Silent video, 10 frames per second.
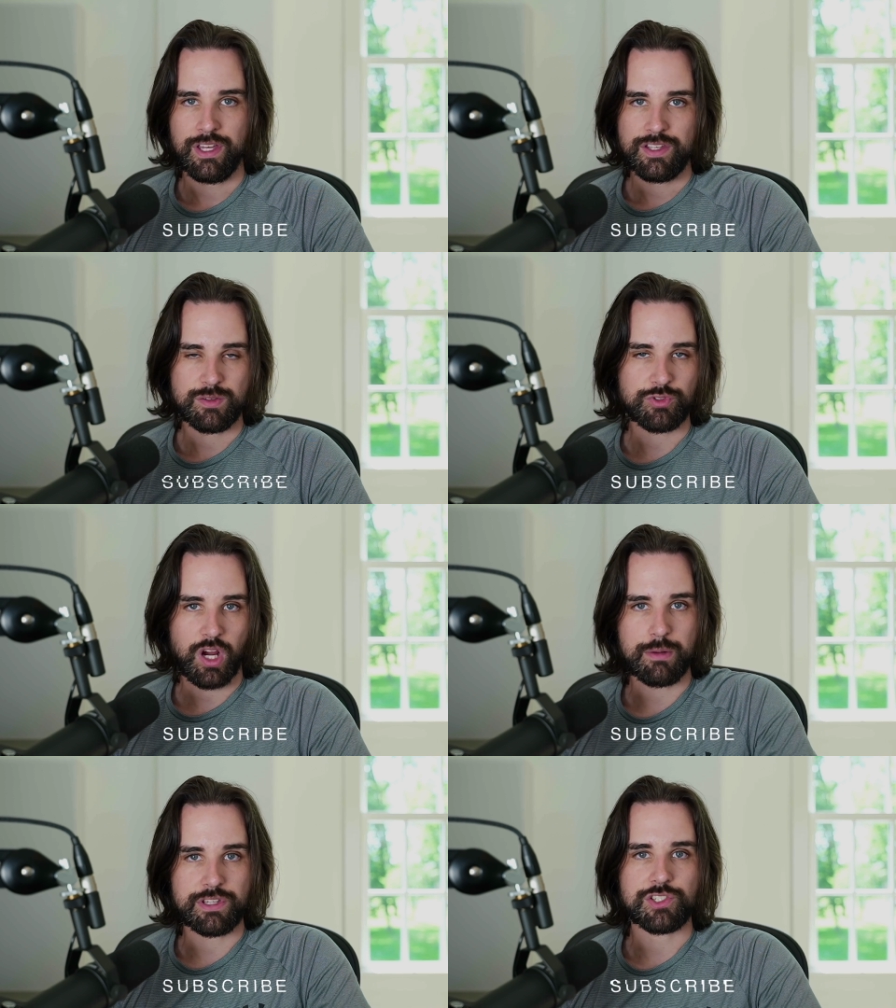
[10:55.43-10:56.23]

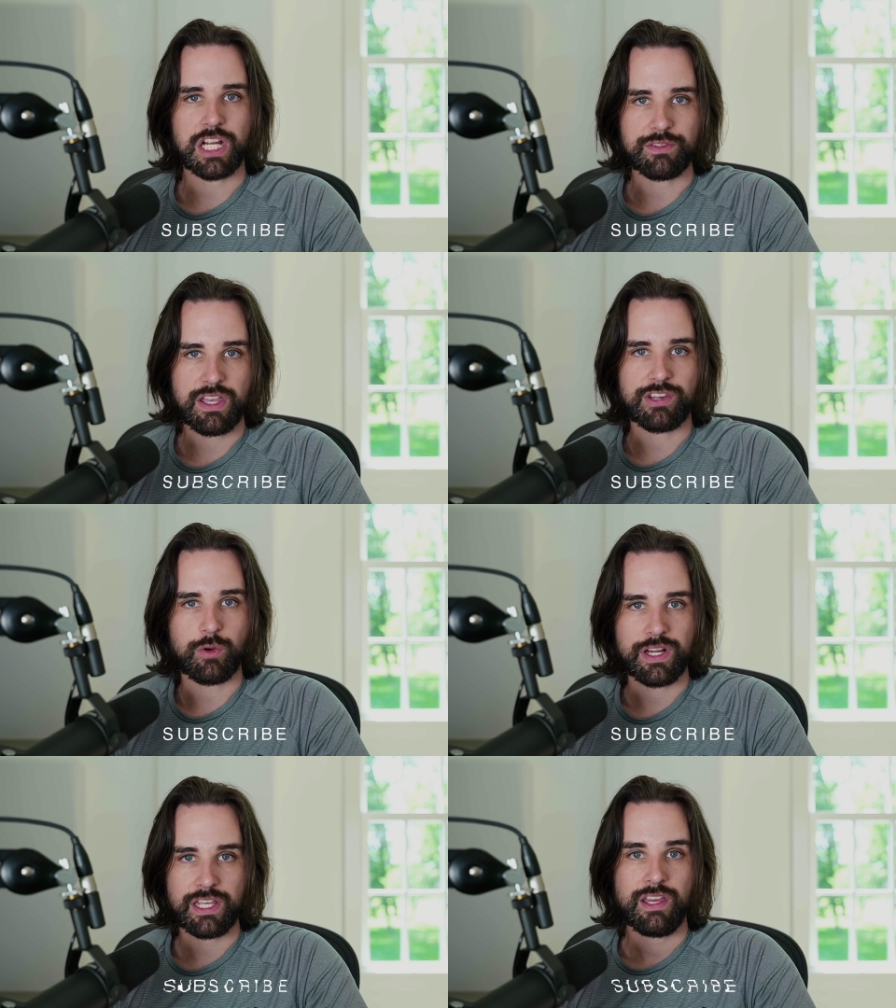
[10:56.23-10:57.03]
Subscribe to this channel if you haven't
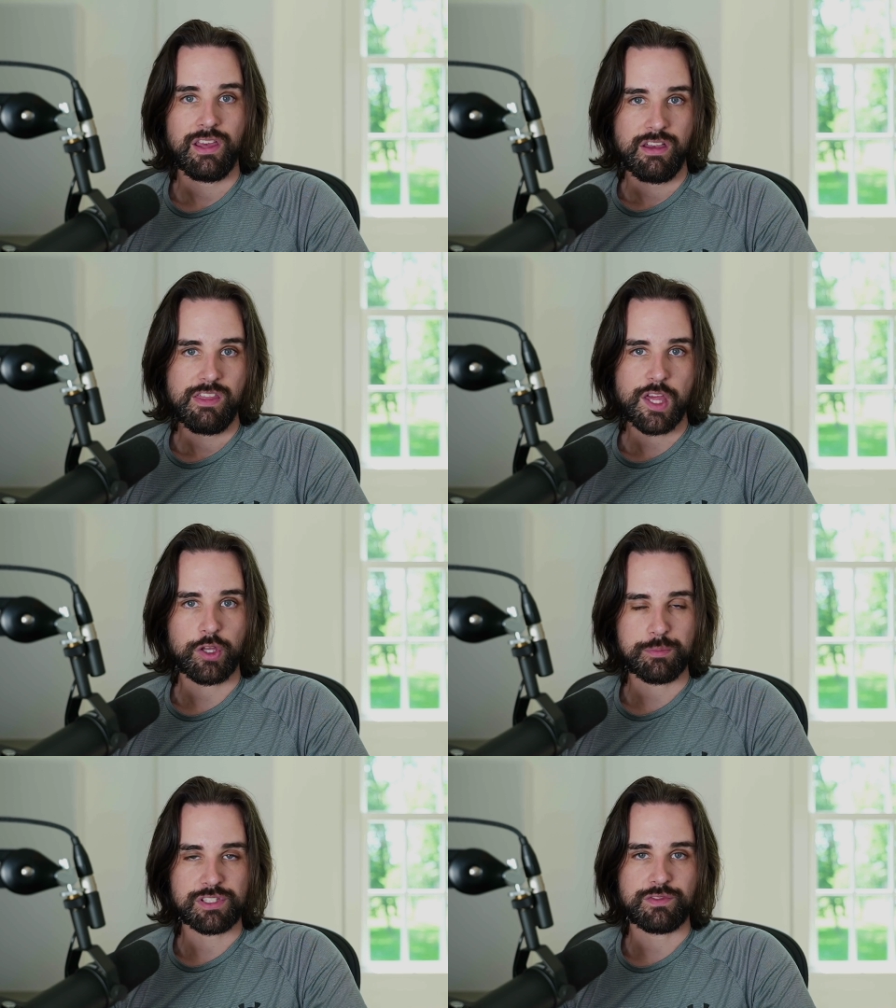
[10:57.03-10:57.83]
already that
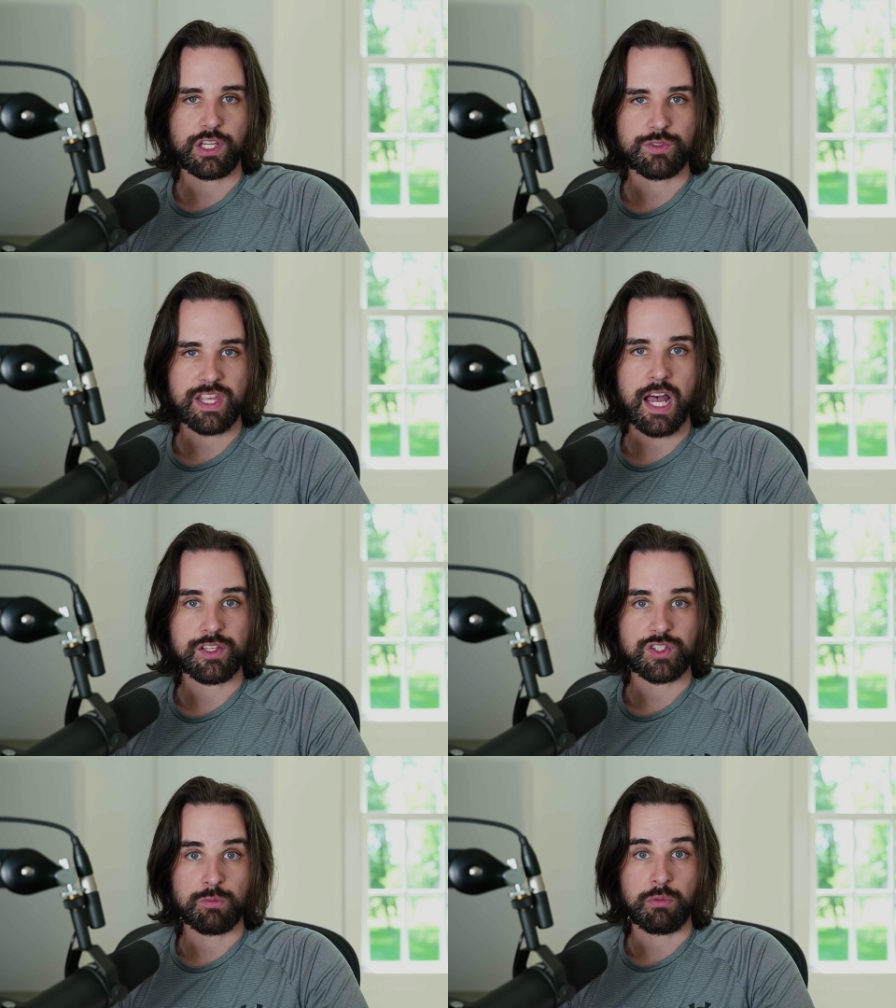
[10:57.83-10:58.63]
really helps this videos out
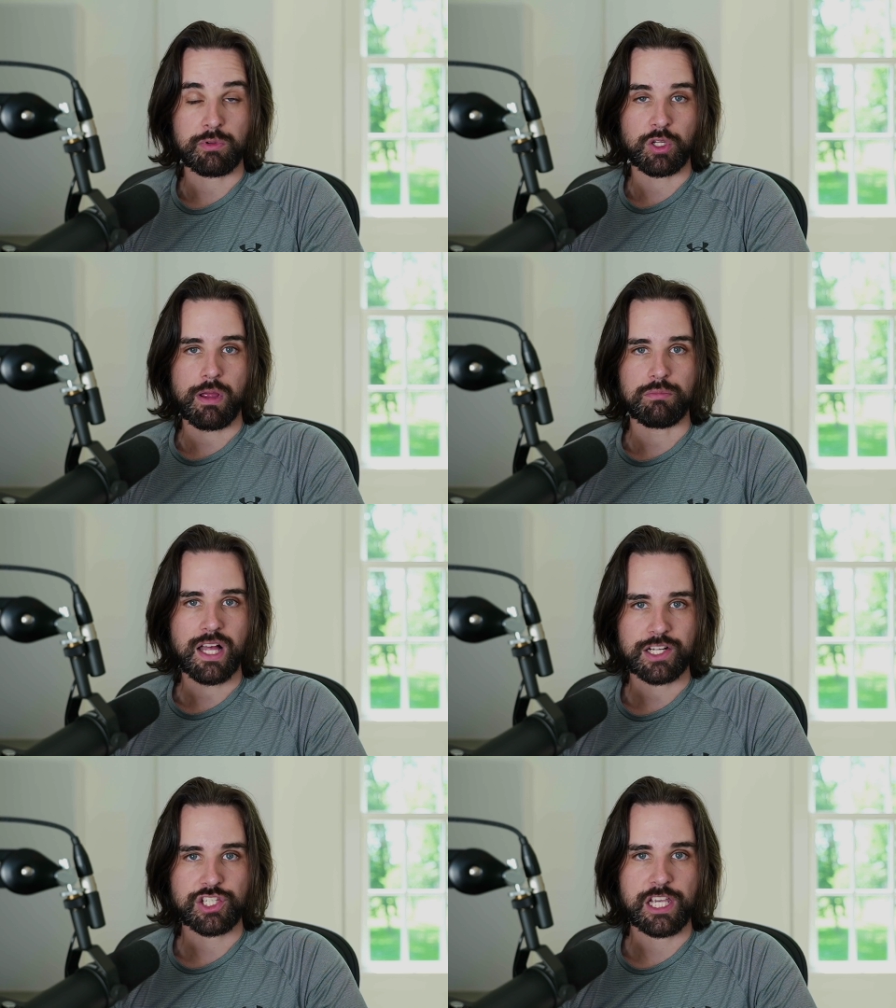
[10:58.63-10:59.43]
so the more people learn about
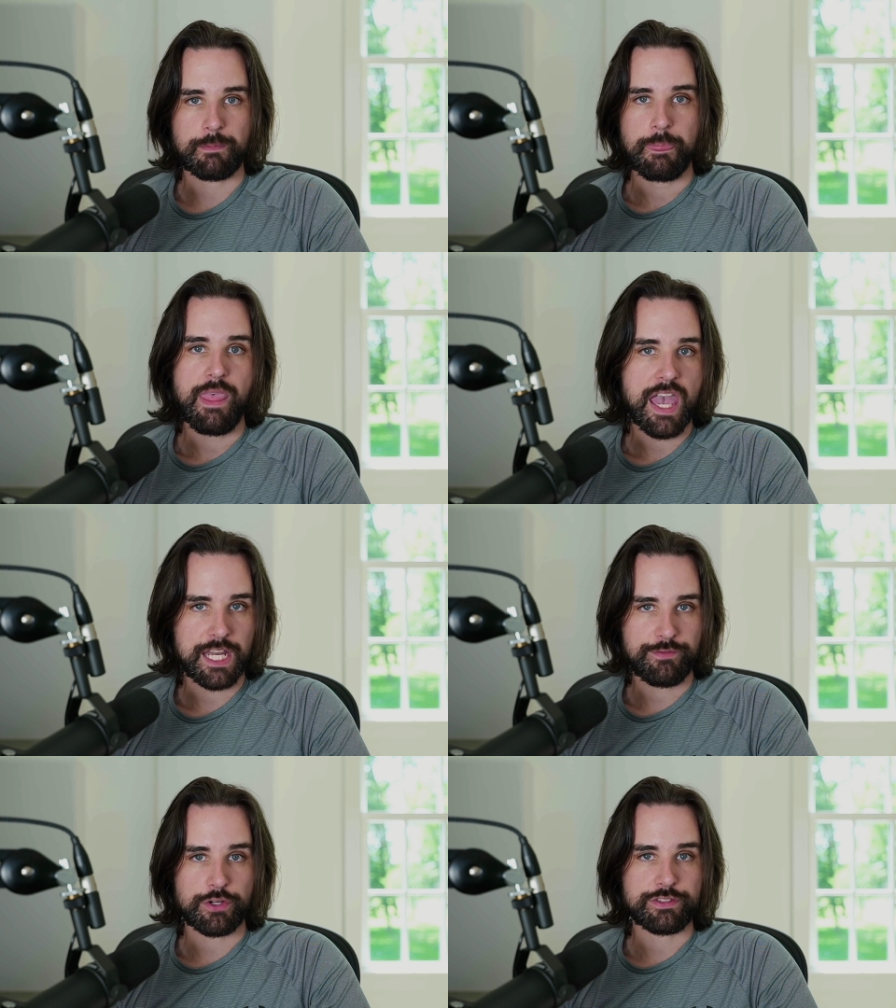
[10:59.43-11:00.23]
blockchain. And
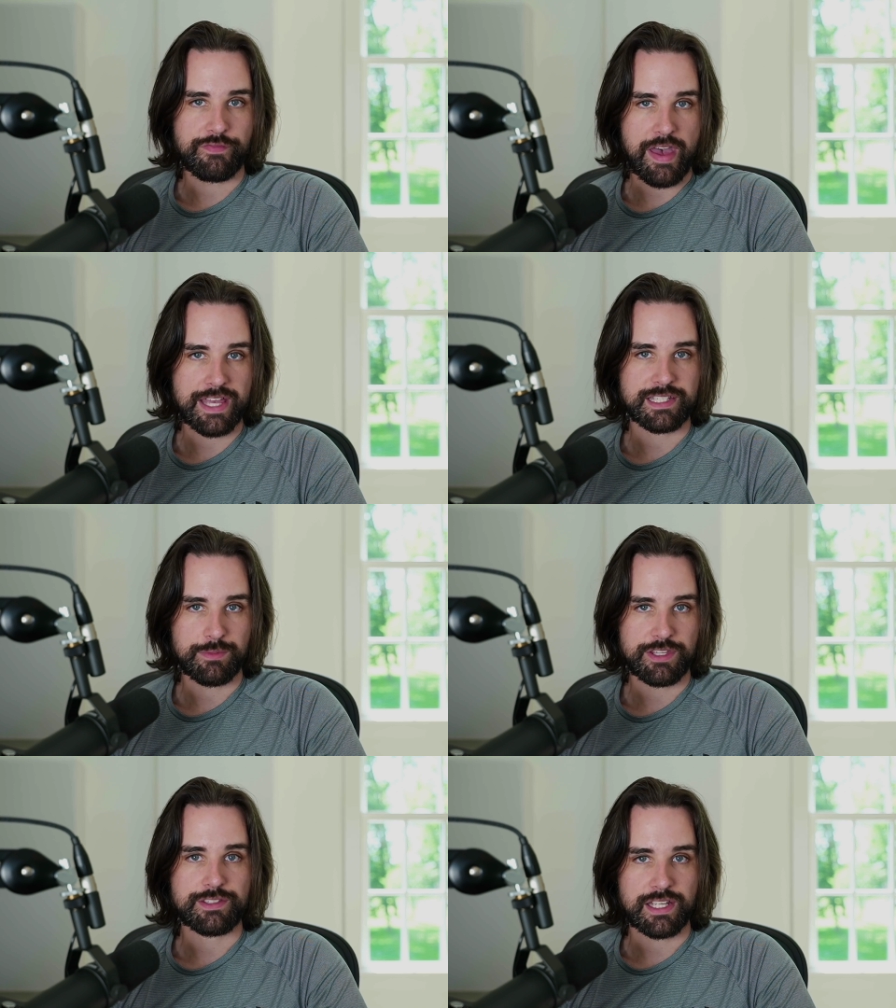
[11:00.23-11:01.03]
if you're as fascinated
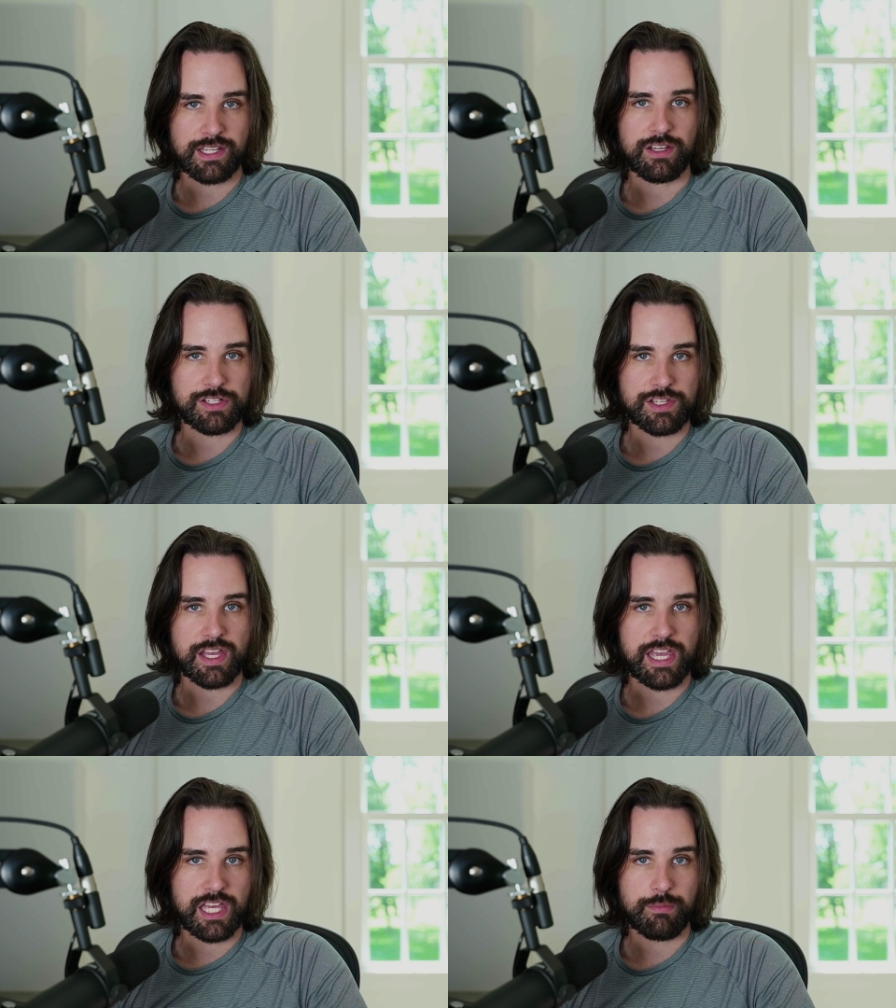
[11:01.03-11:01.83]
with this technology as
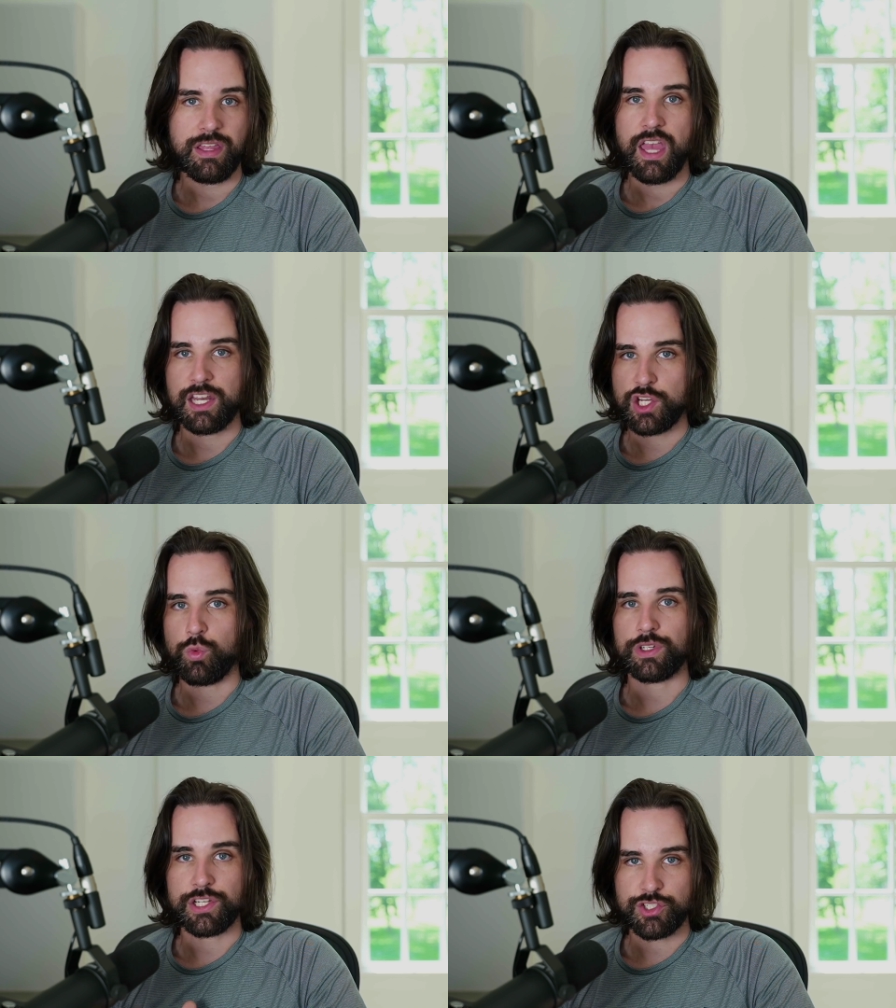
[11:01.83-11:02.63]
I am and you
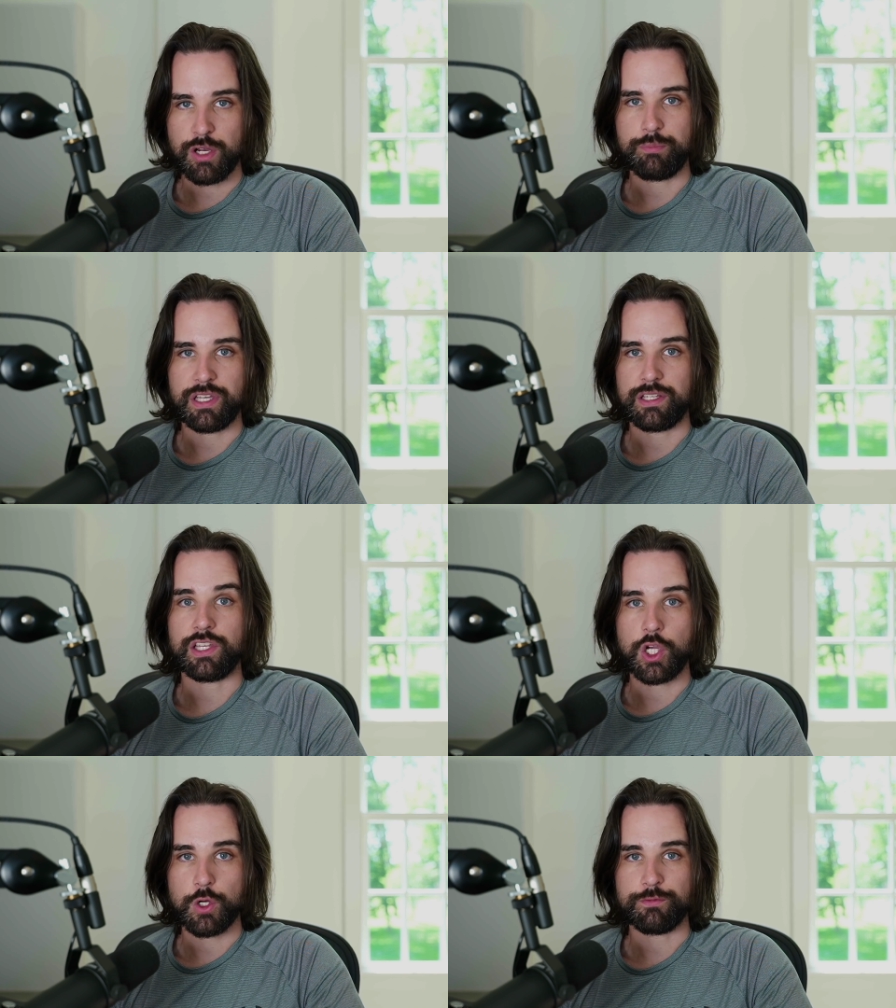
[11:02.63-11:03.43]
want to jump in
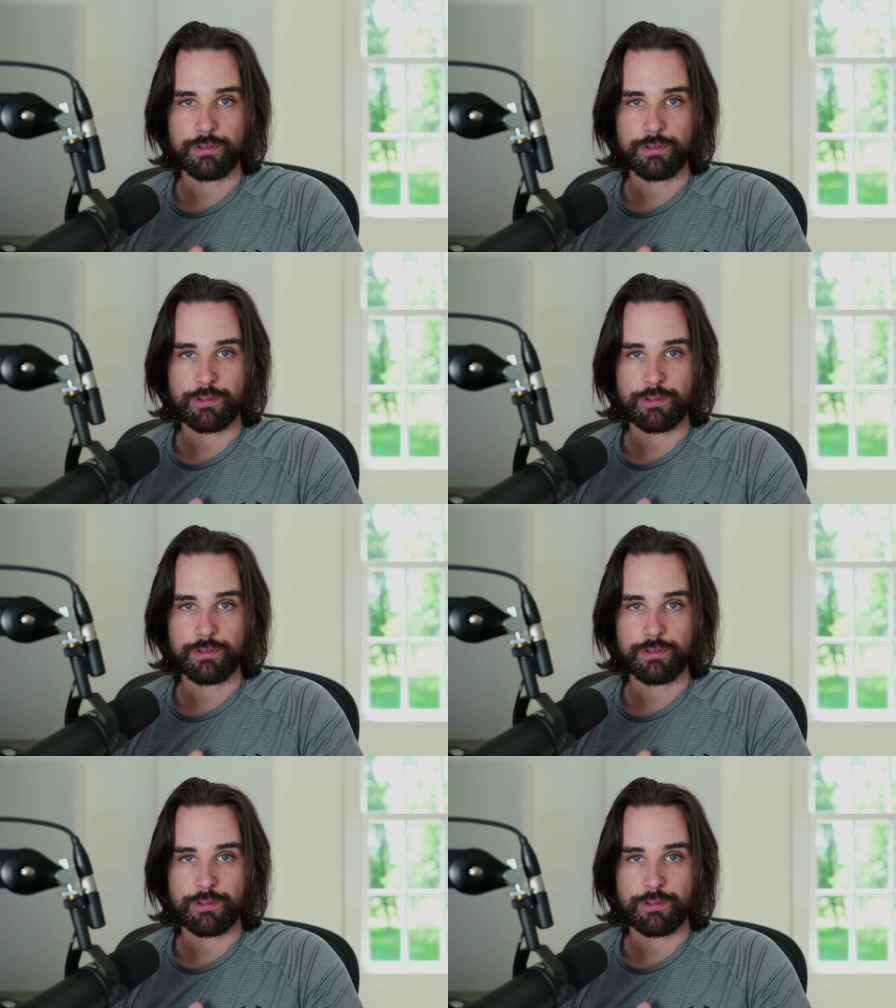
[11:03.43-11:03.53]
and go for the